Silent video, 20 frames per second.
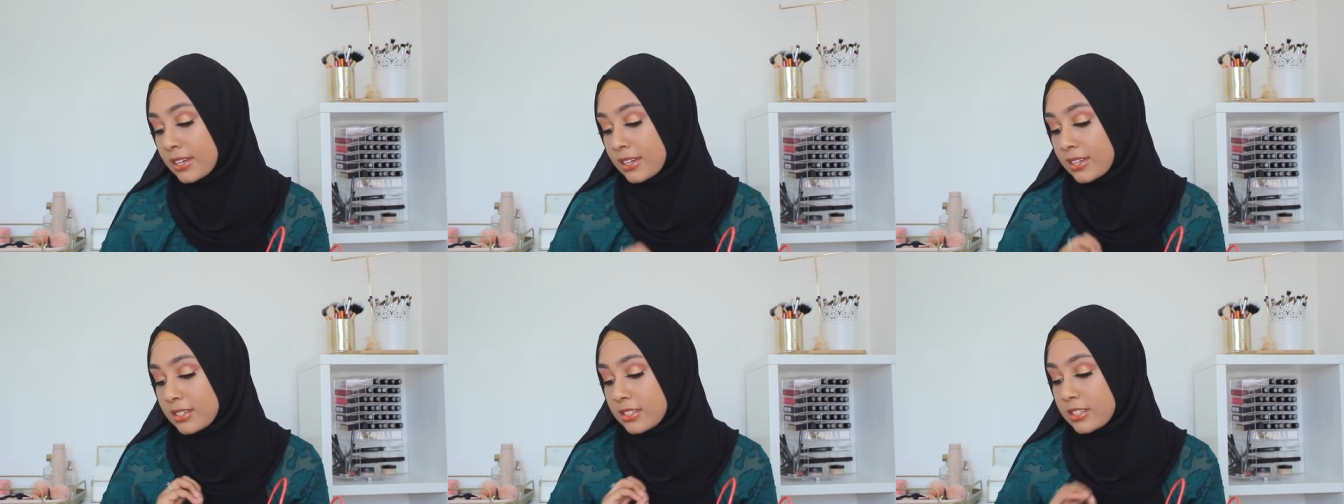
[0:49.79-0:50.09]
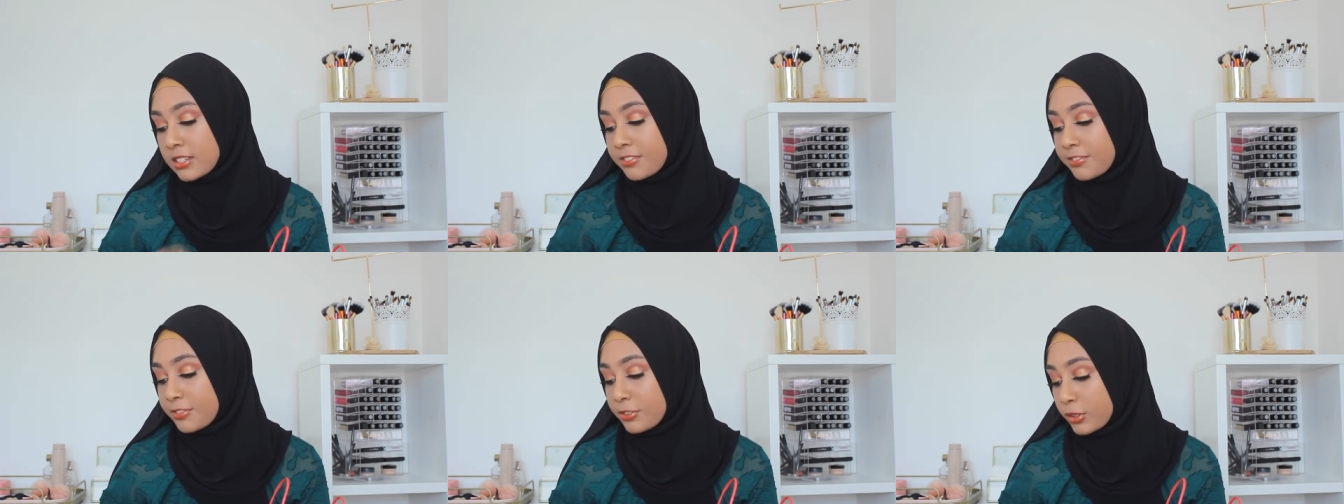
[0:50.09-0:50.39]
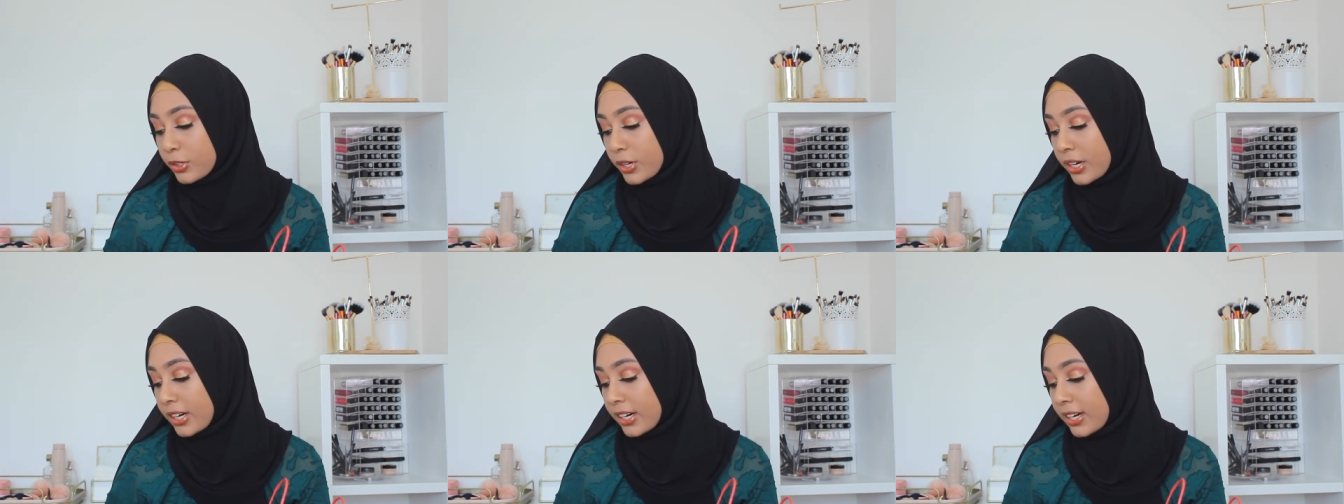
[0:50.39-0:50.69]

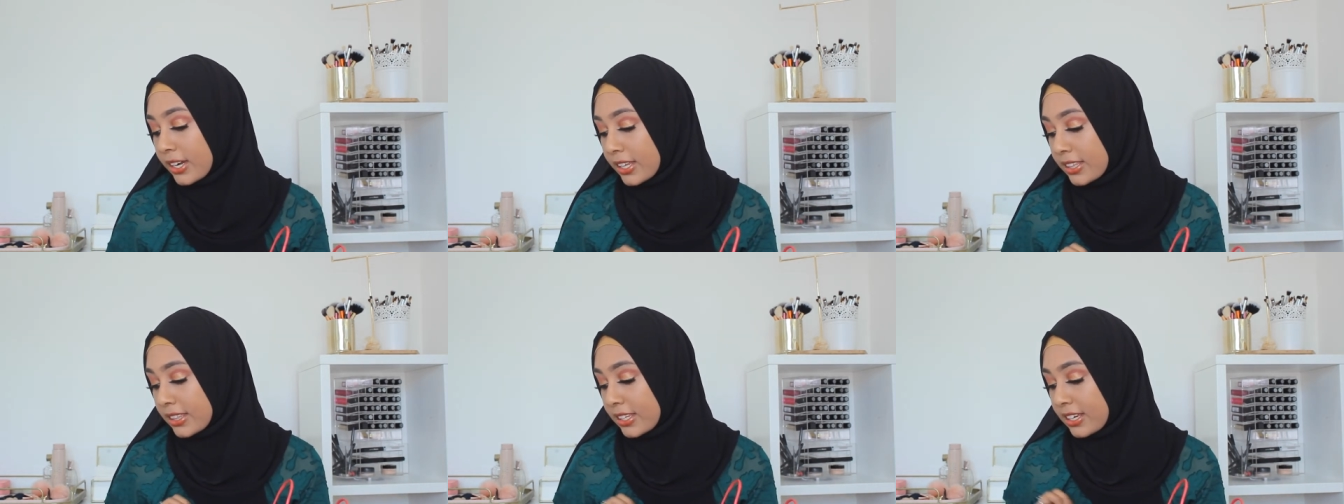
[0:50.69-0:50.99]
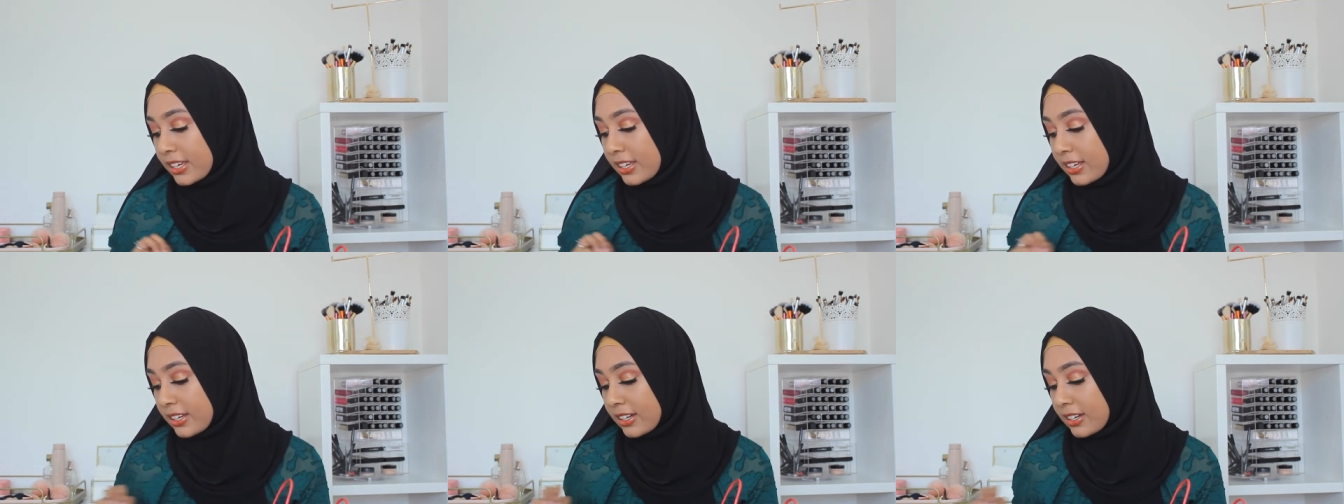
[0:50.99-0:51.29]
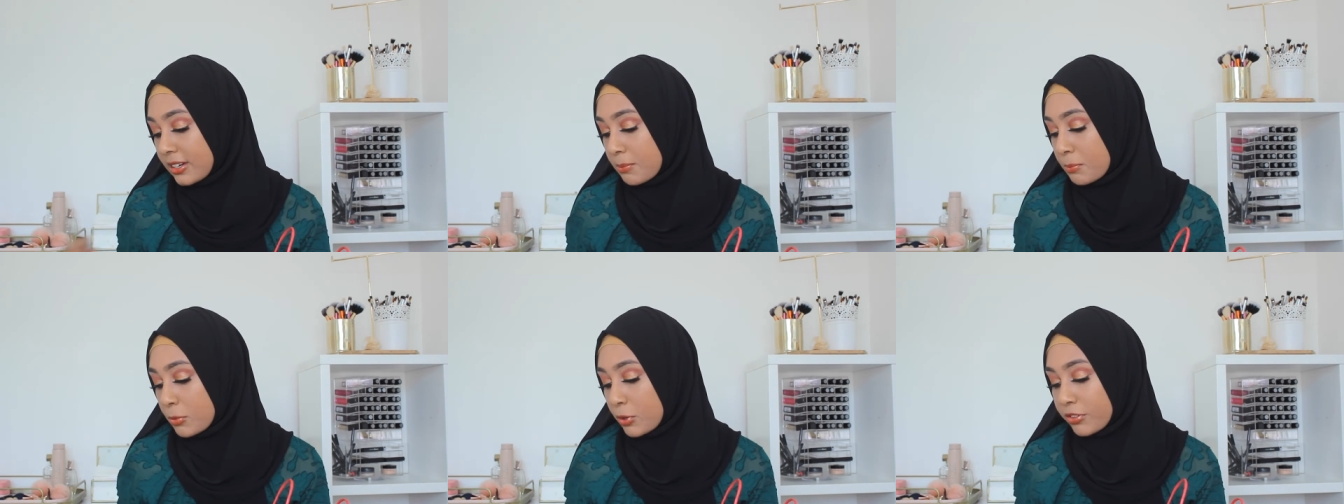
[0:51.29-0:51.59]
Sephora, and
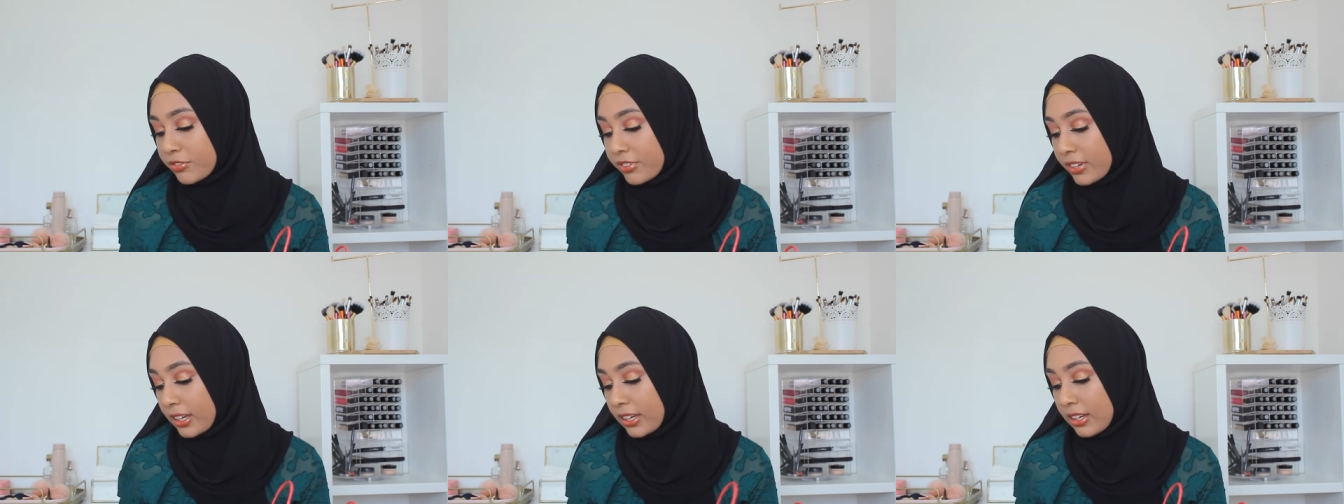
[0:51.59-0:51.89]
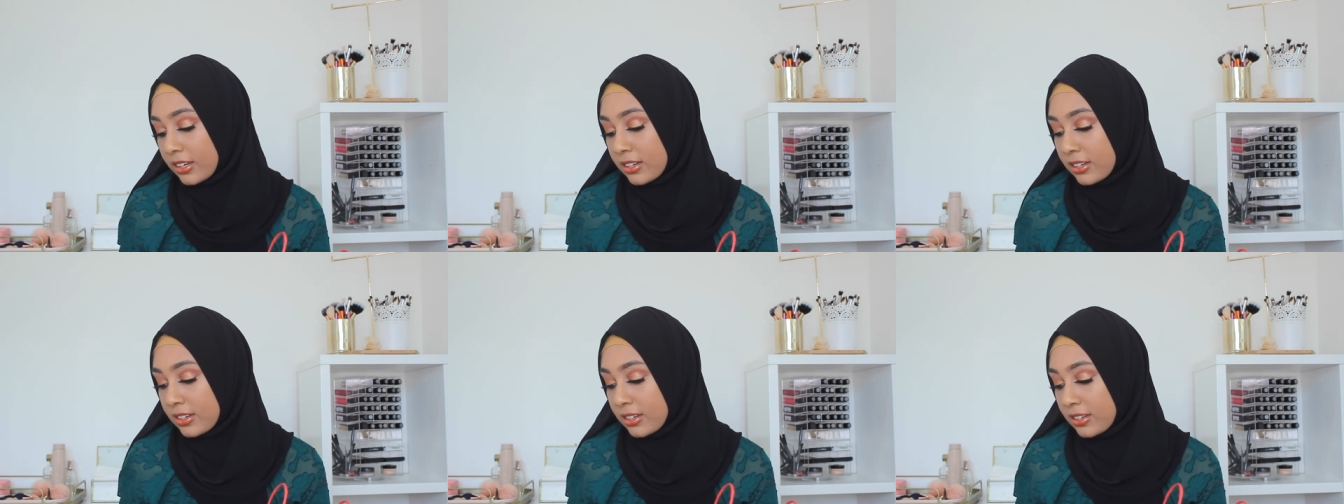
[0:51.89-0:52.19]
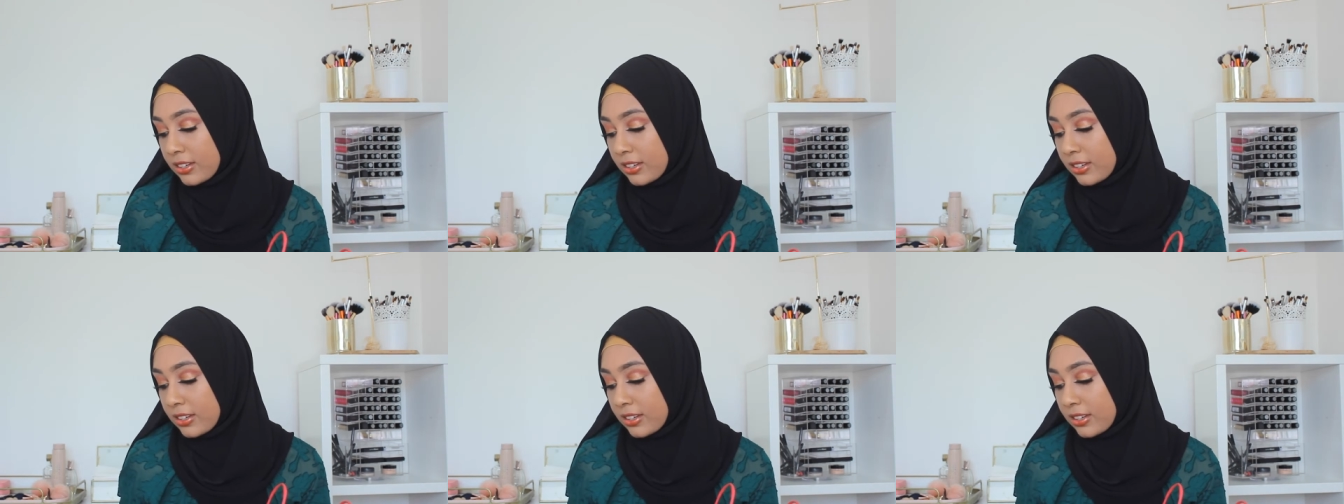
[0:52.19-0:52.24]
then Morphe.